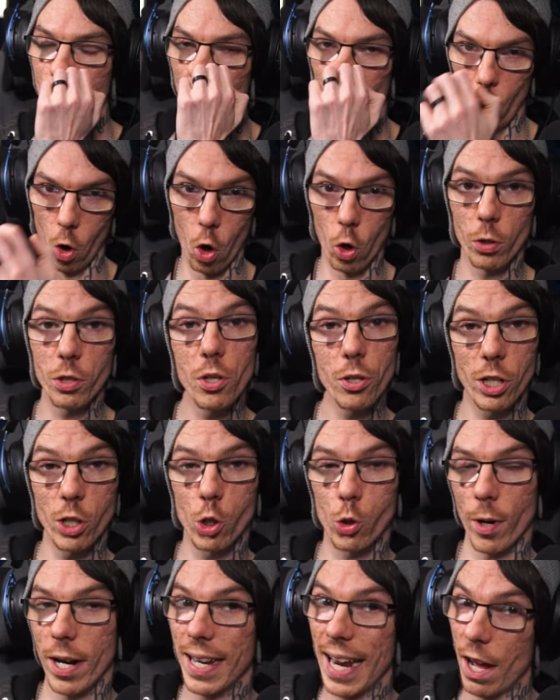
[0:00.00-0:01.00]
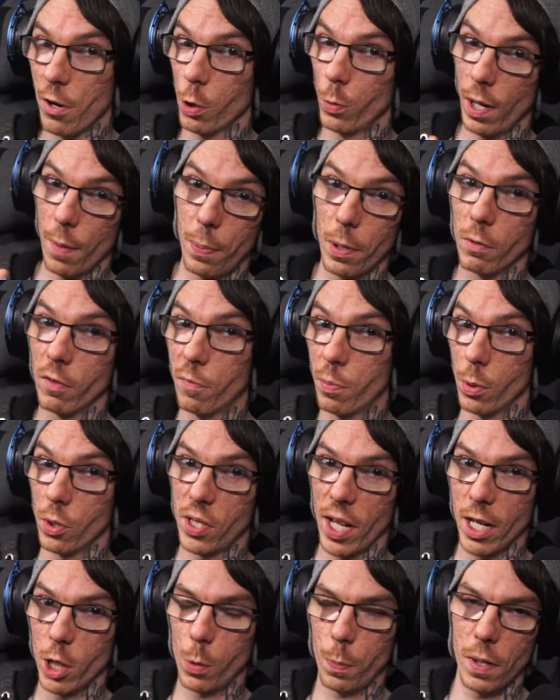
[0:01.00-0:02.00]
or you can trade out a weapon with boost
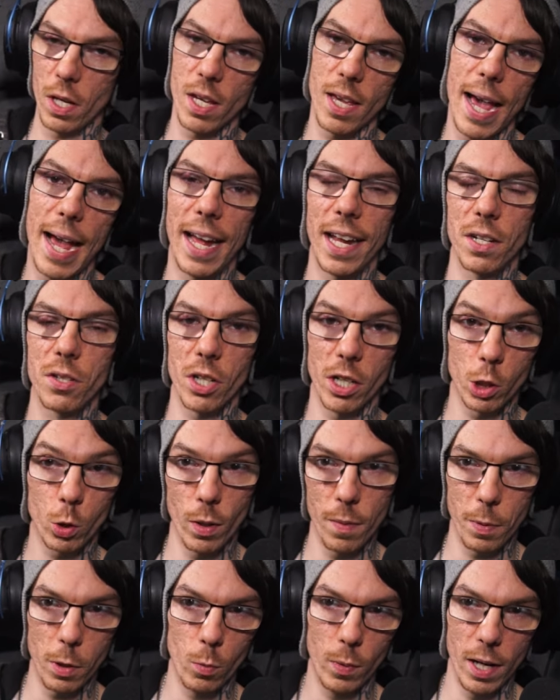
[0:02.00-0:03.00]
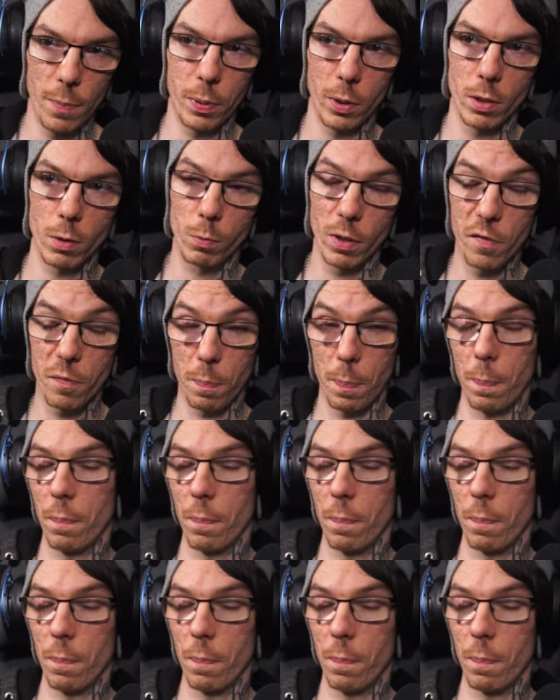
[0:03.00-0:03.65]
HP and equip a weapon with